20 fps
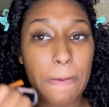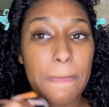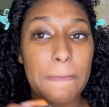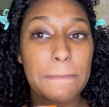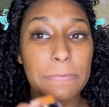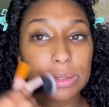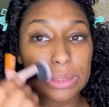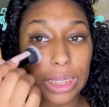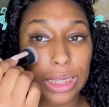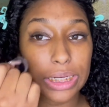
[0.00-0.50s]

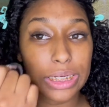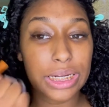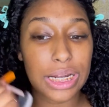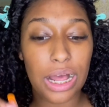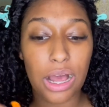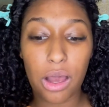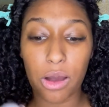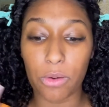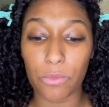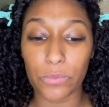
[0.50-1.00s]
blend it
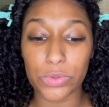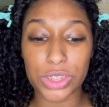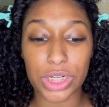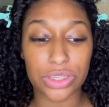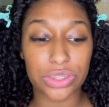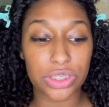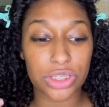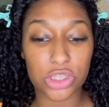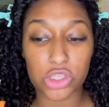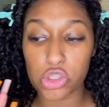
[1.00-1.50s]
out, which I
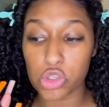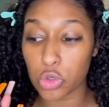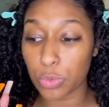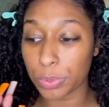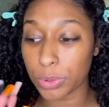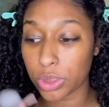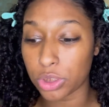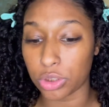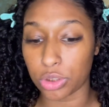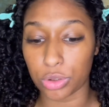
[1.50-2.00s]
think is super
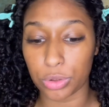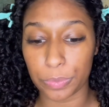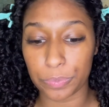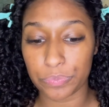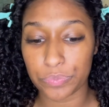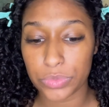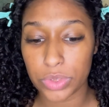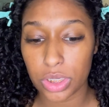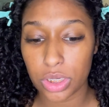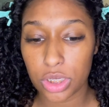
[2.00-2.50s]
cute.
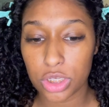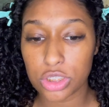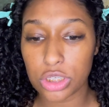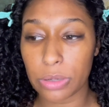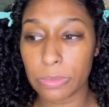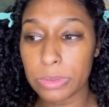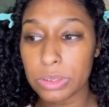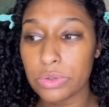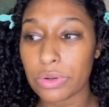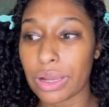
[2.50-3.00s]
So I'm
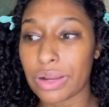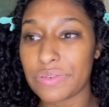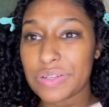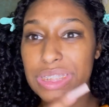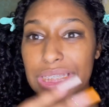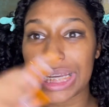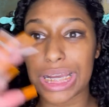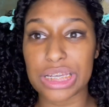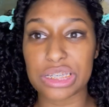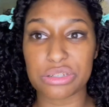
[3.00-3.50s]
gonna do
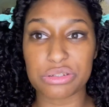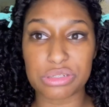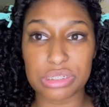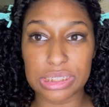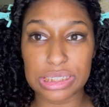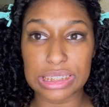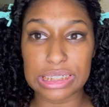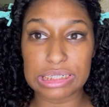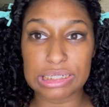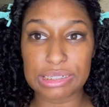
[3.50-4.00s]
everything I
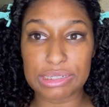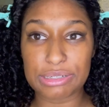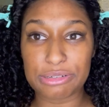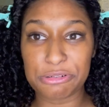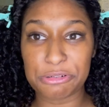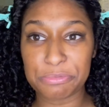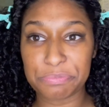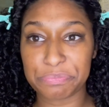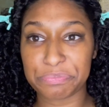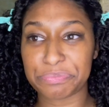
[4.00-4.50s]
usually
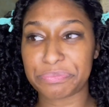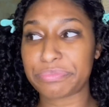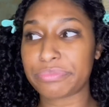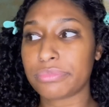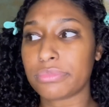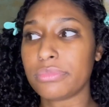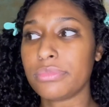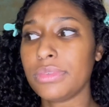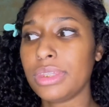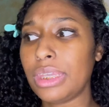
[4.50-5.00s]
do.
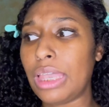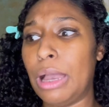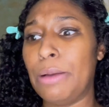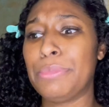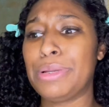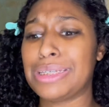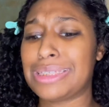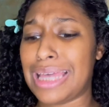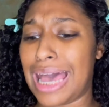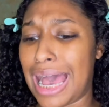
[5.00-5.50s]
I'm
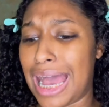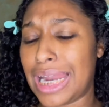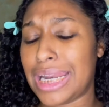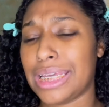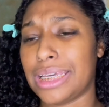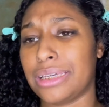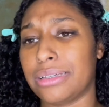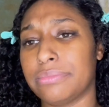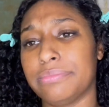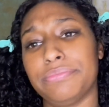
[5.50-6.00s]
just
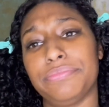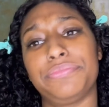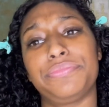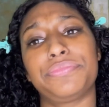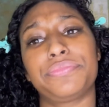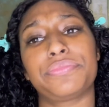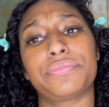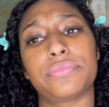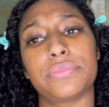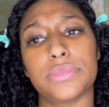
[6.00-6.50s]
adding
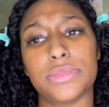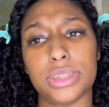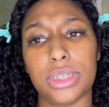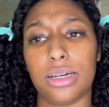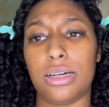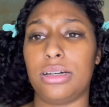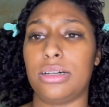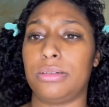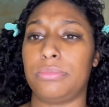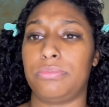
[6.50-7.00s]

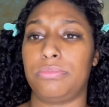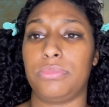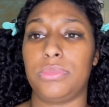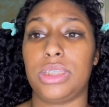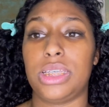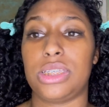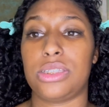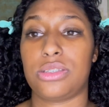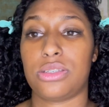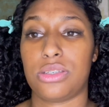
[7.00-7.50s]

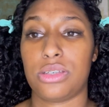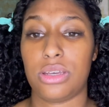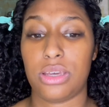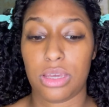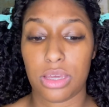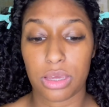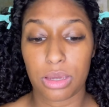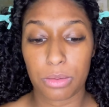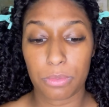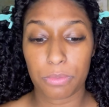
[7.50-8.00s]
these
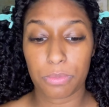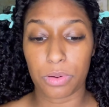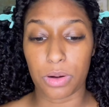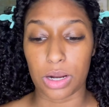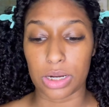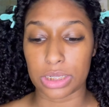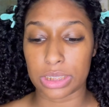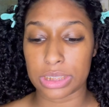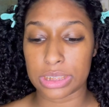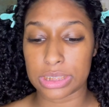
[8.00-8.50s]

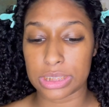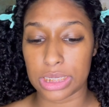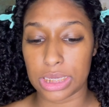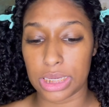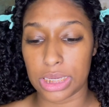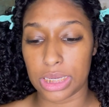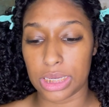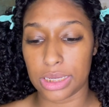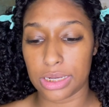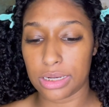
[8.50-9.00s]
products
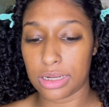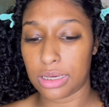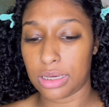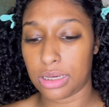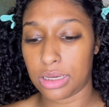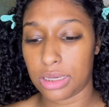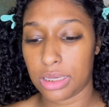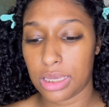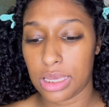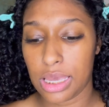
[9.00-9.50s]
in.
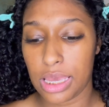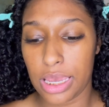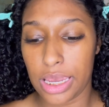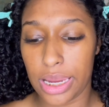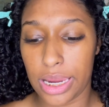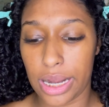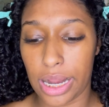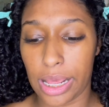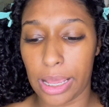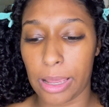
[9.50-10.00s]

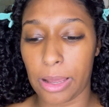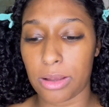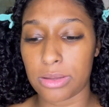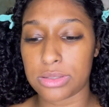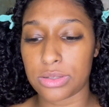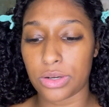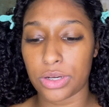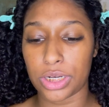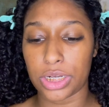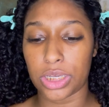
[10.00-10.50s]
And I'm
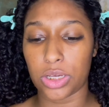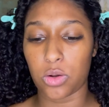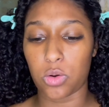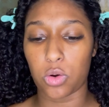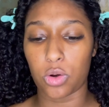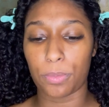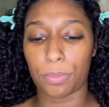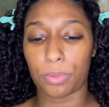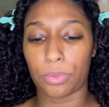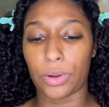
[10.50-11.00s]
also going to
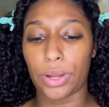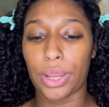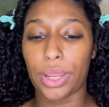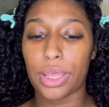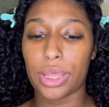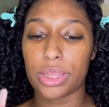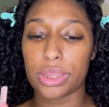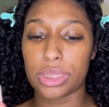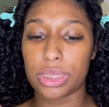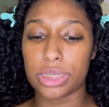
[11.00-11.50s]
incorporate
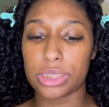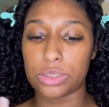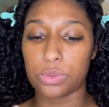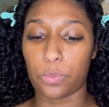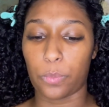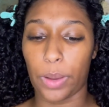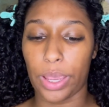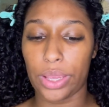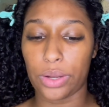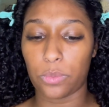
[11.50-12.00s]
this
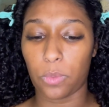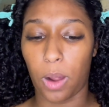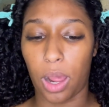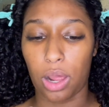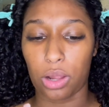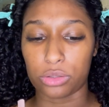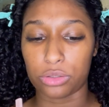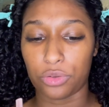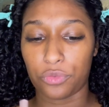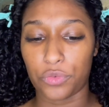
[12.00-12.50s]
Wet n
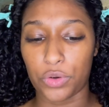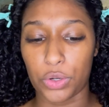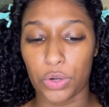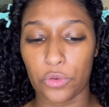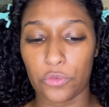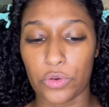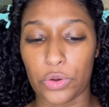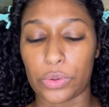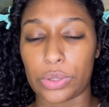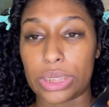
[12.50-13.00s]
Wild Photo
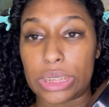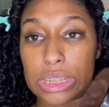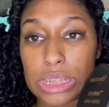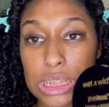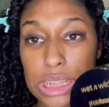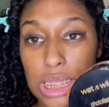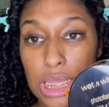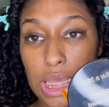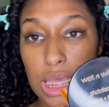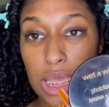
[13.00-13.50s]
Focus
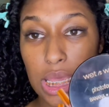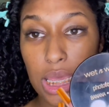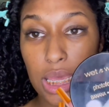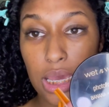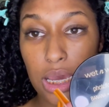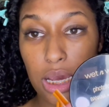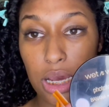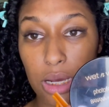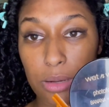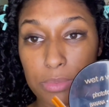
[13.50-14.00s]

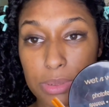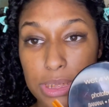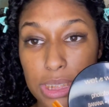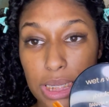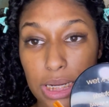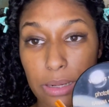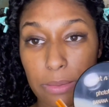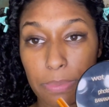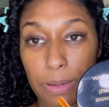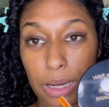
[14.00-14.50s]

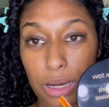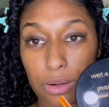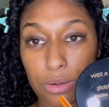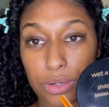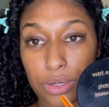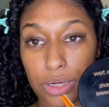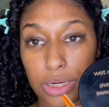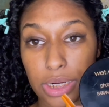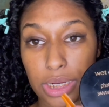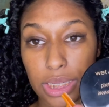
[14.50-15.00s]
setting
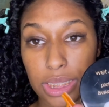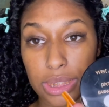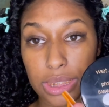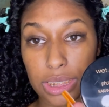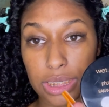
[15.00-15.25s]
powder in the